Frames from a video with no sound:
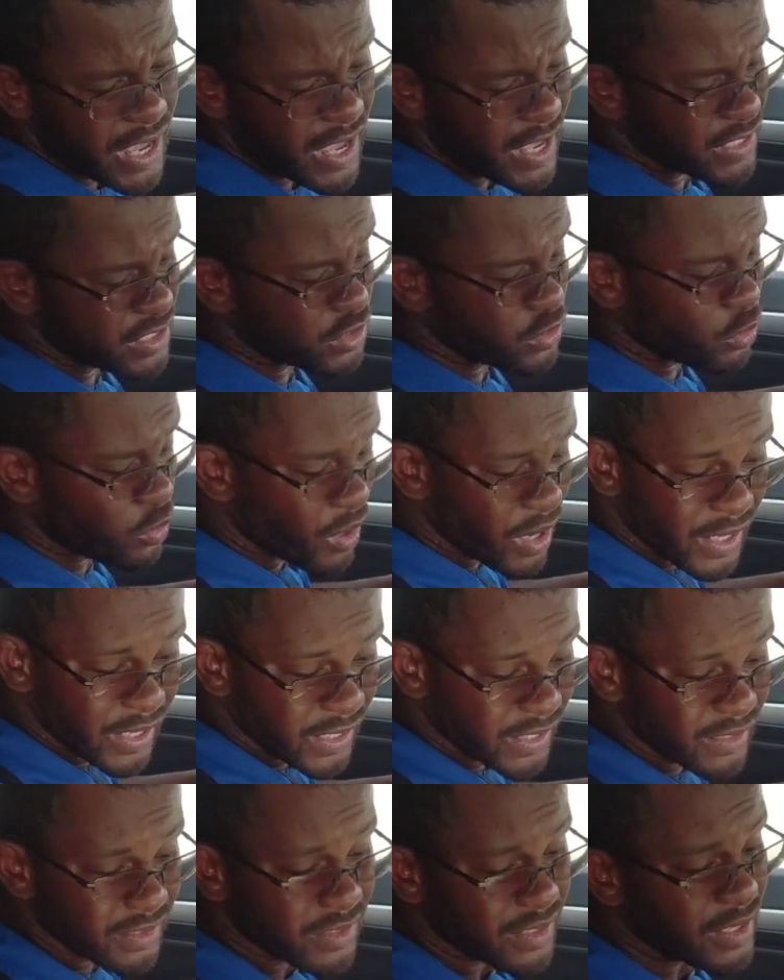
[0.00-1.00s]
It's
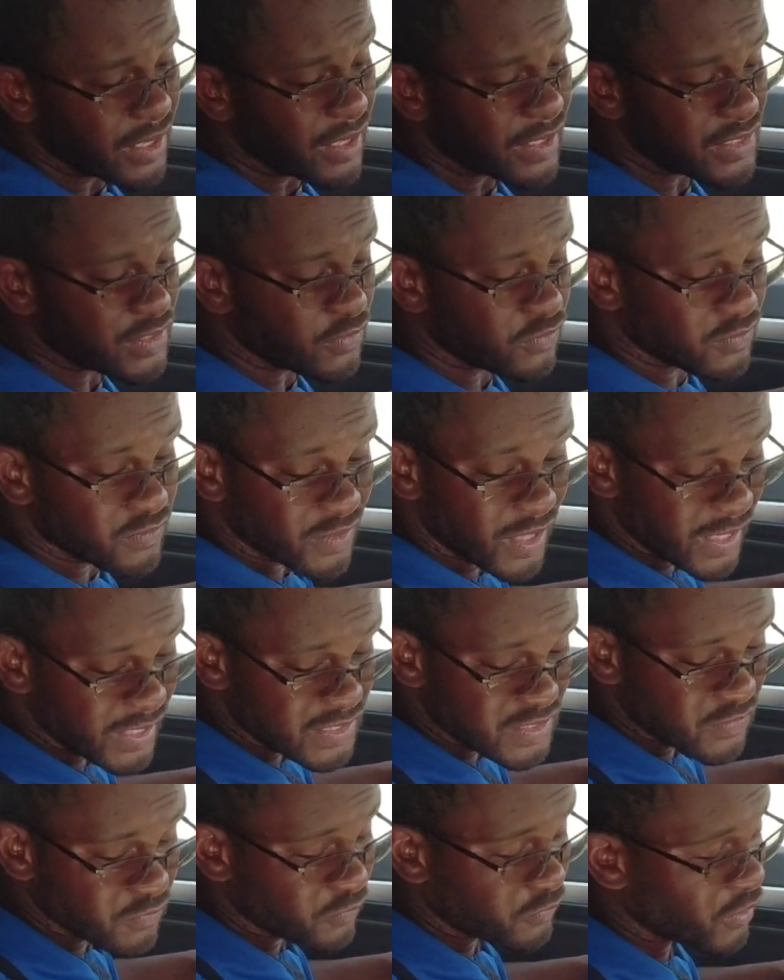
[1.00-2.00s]
quiet, it's
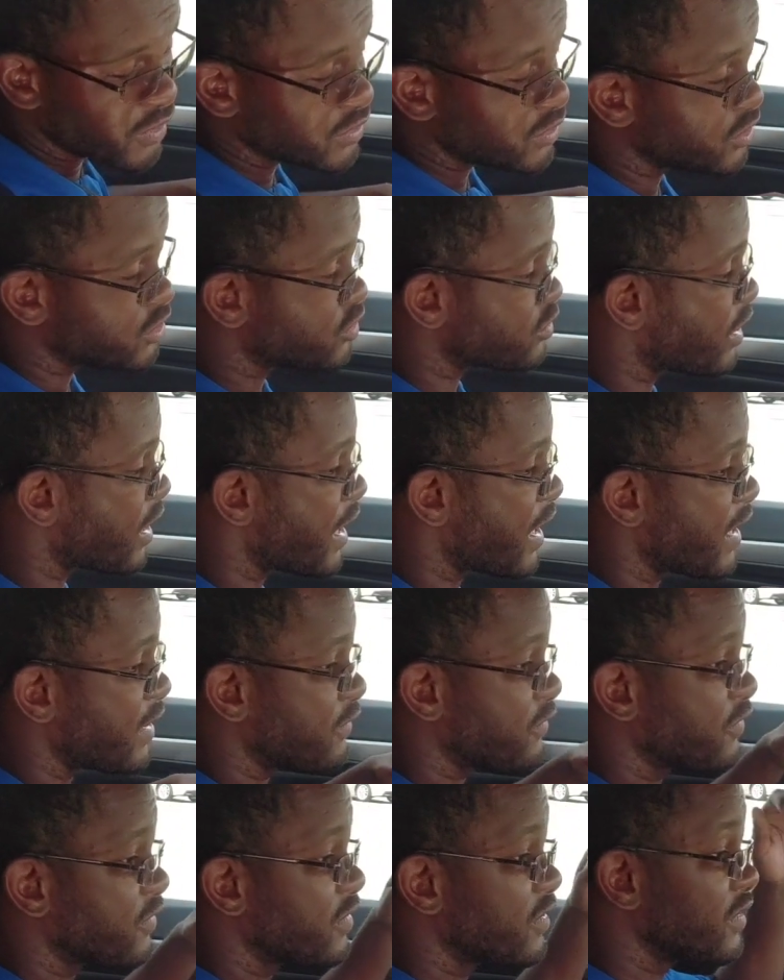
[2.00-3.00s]
nice and fun to drive.